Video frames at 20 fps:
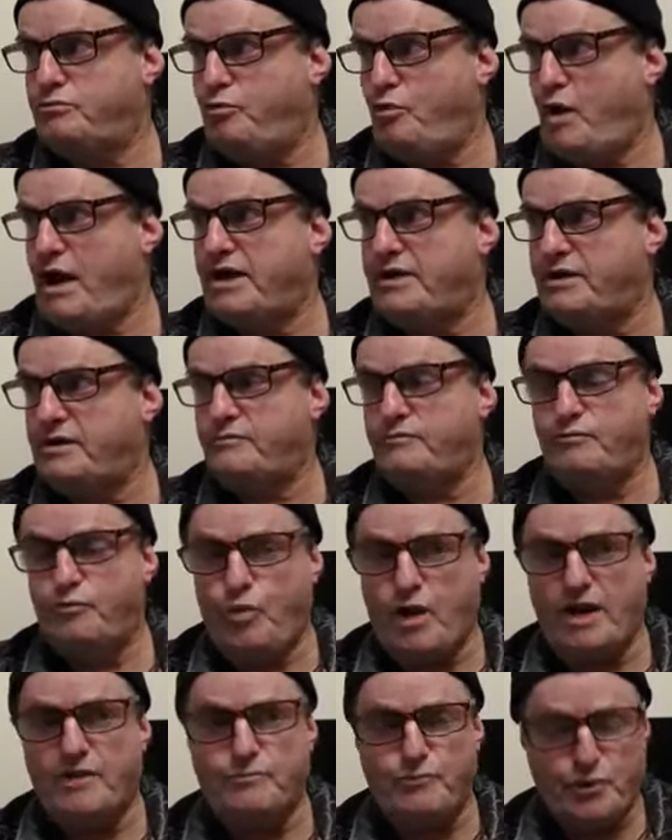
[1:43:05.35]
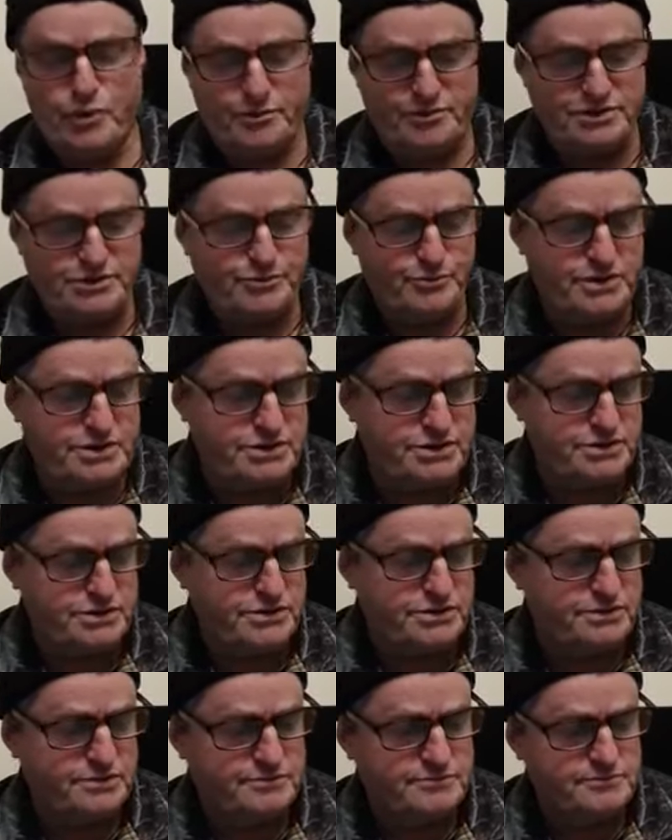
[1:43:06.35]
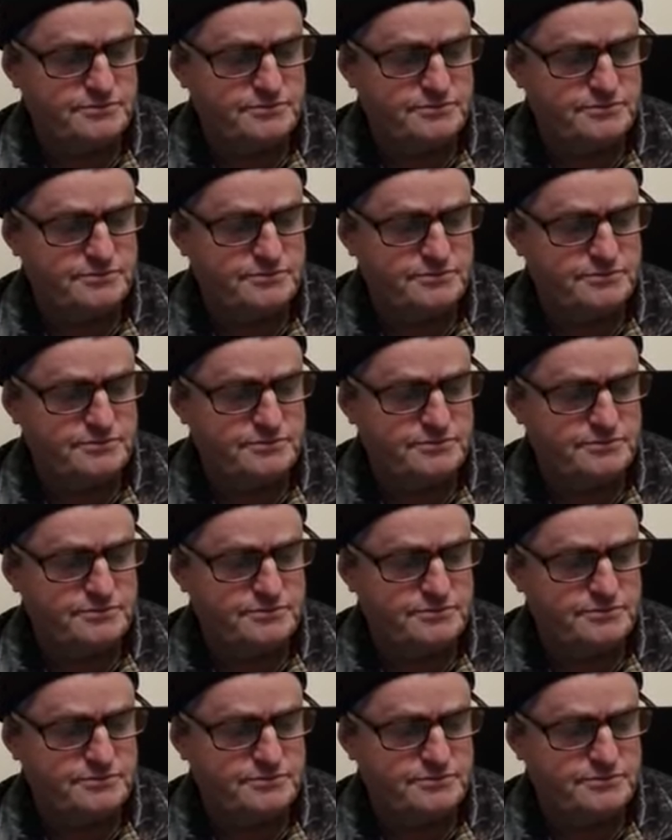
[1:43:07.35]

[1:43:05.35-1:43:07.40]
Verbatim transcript: one one purpose message.